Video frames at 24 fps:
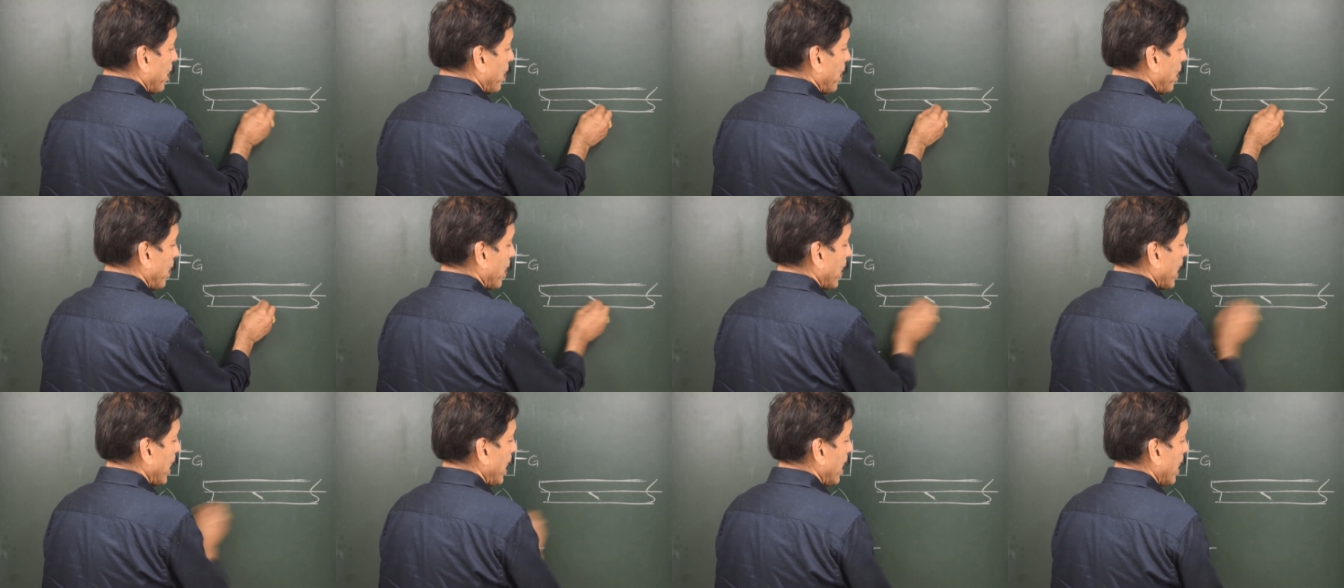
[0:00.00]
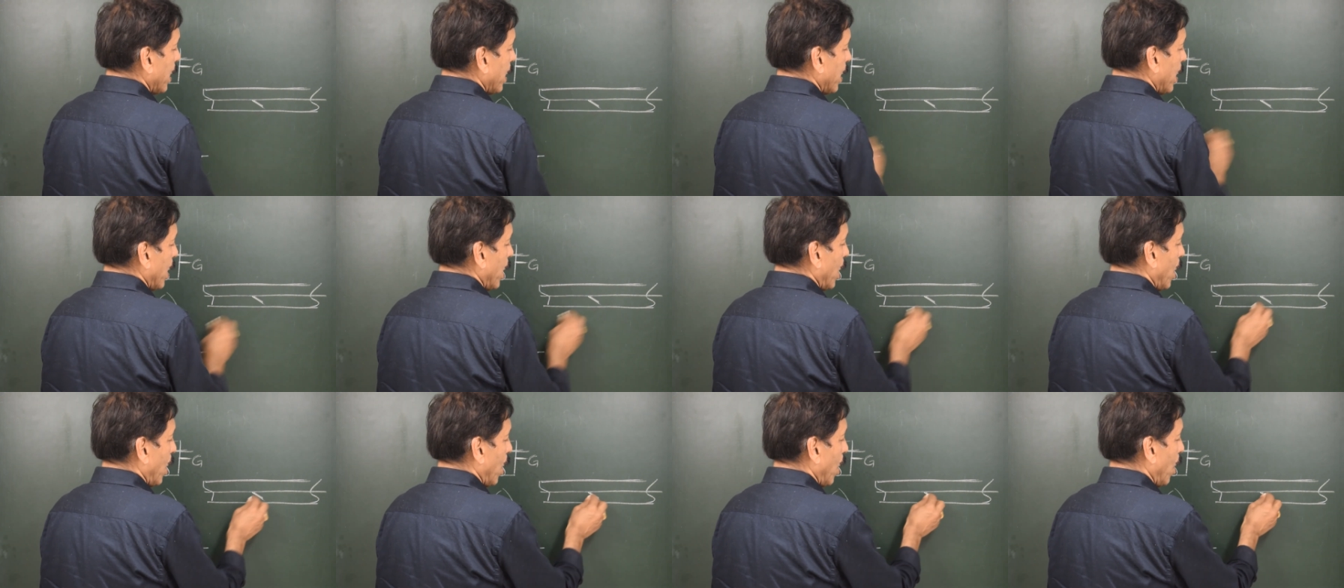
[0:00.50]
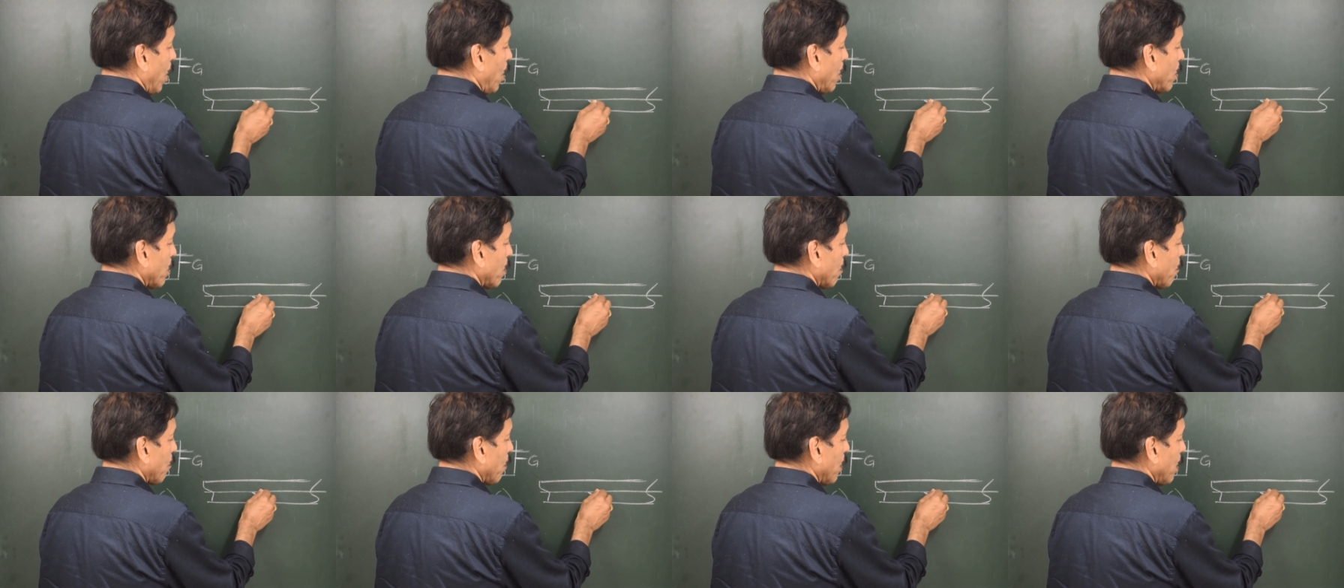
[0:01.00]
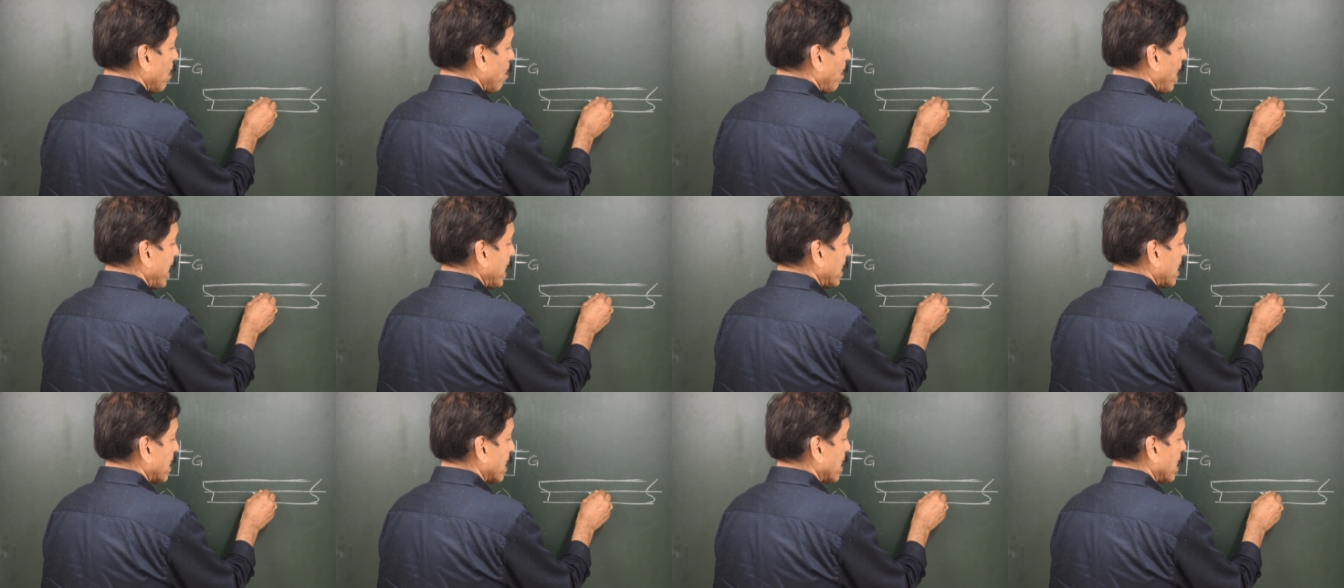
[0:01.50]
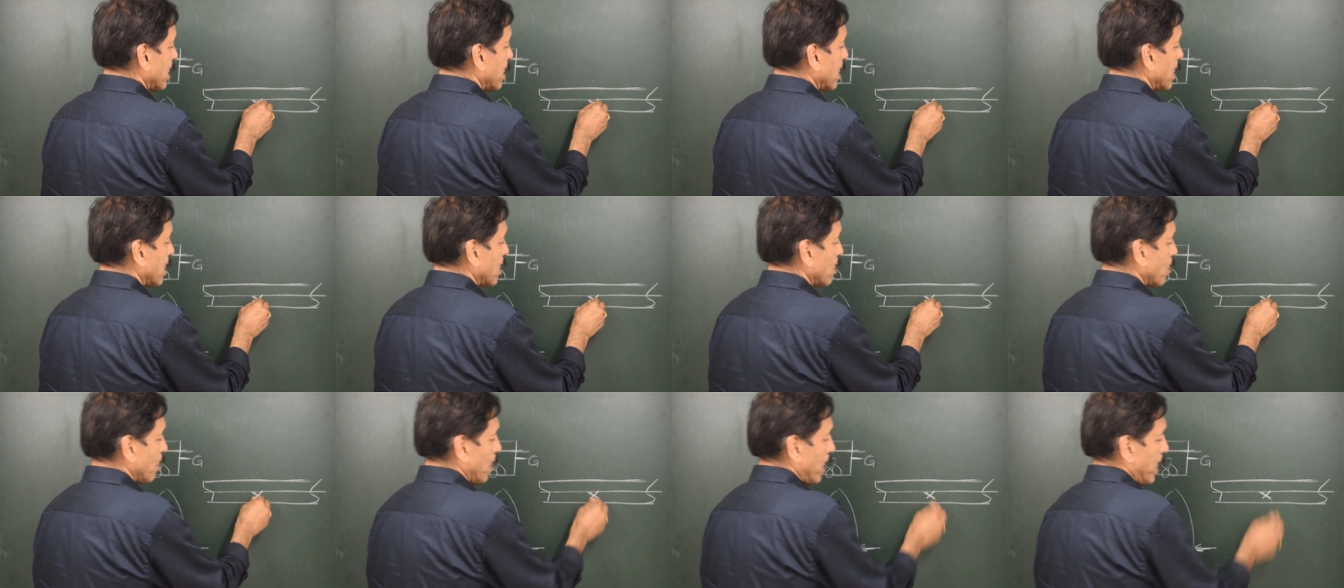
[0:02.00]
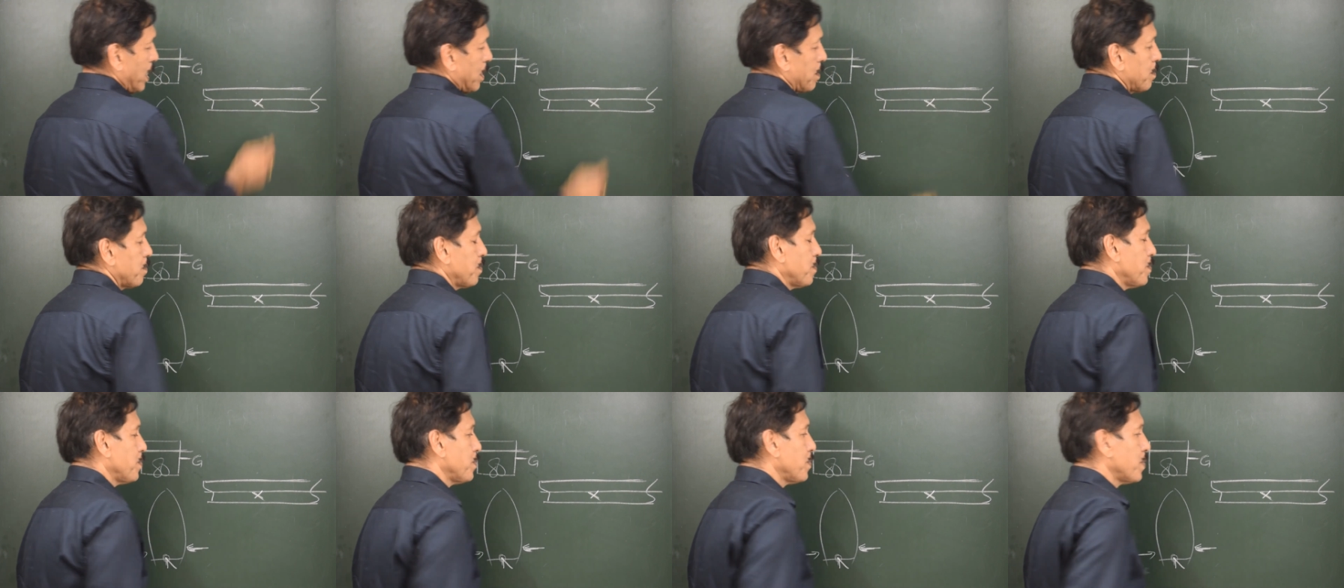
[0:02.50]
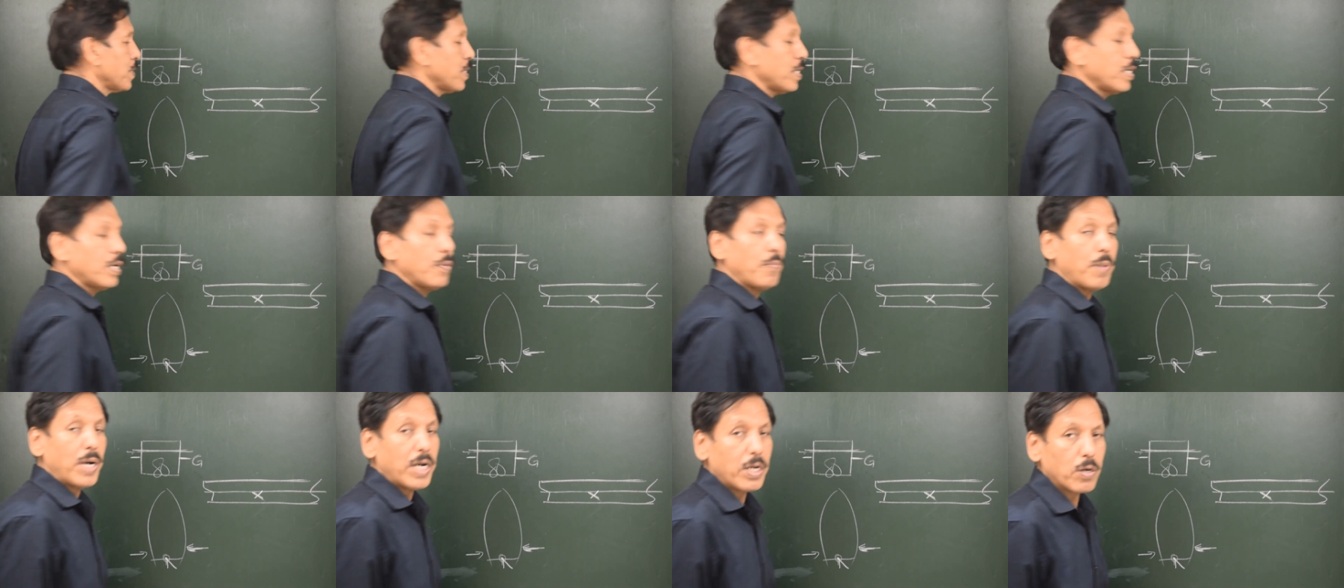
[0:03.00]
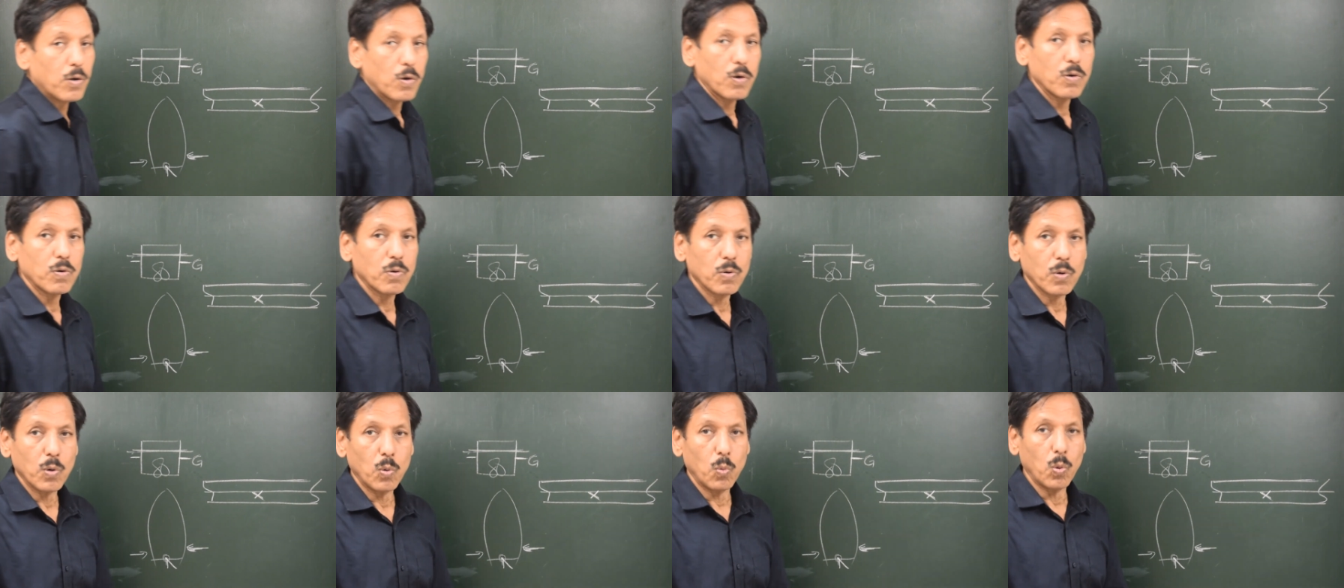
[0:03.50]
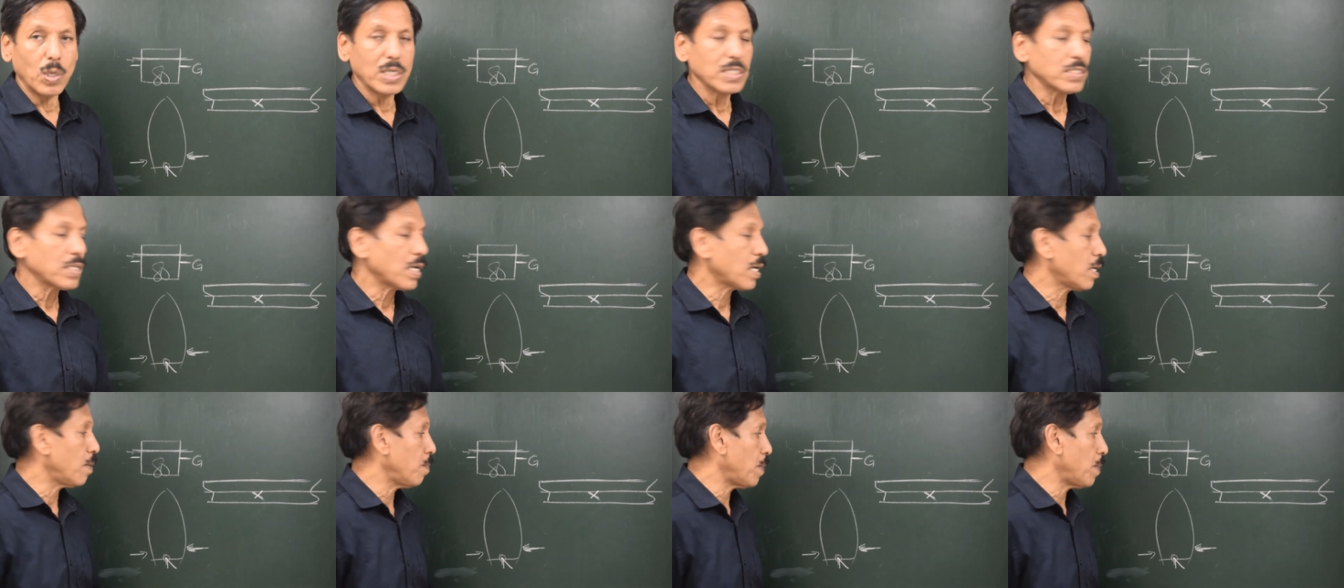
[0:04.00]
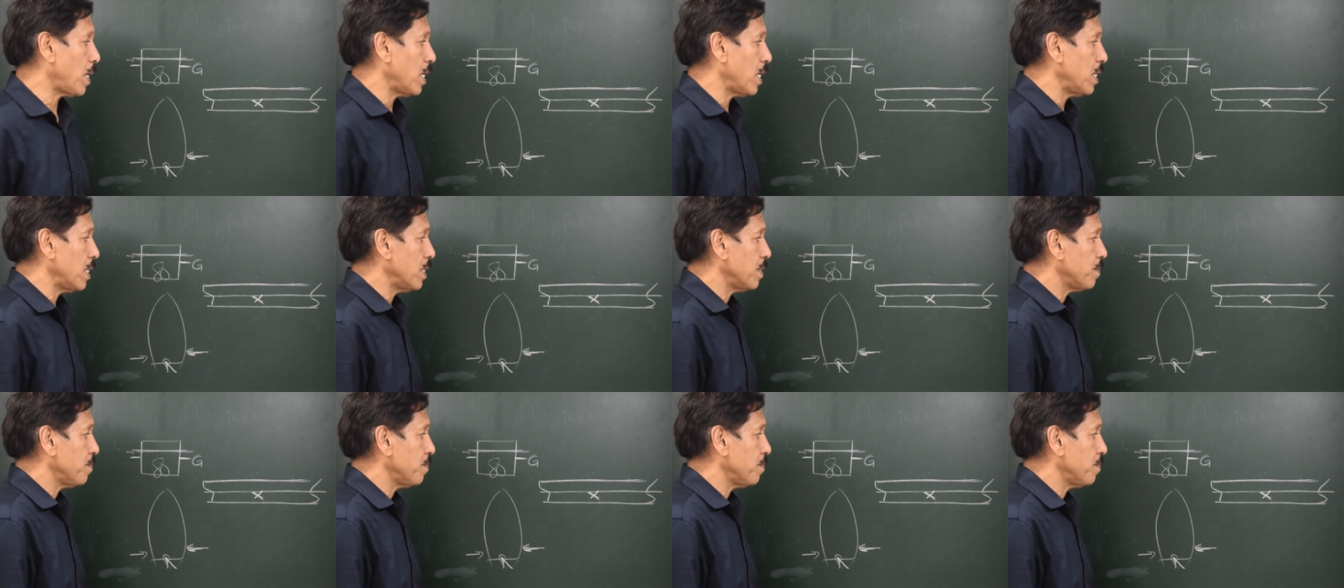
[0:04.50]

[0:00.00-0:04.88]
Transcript: okay, or the fin might turn this way, depending on what is the command.